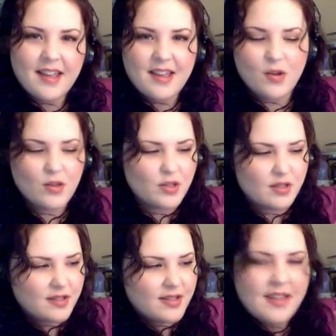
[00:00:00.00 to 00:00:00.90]
you can
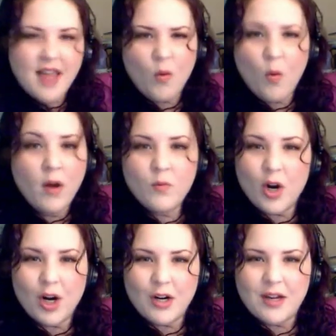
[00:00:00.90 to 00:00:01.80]
just sing that one
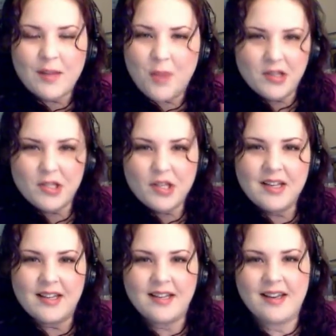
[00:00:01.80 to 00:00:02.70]
word and punch it
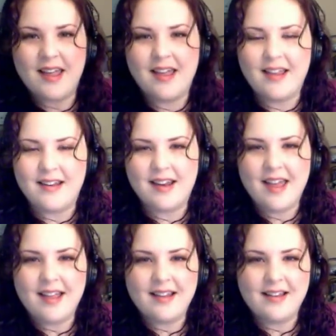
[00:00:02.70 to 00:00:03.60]
in
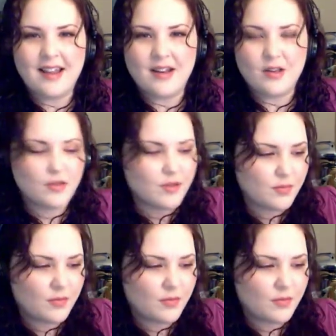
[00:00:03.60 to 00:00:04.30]
and just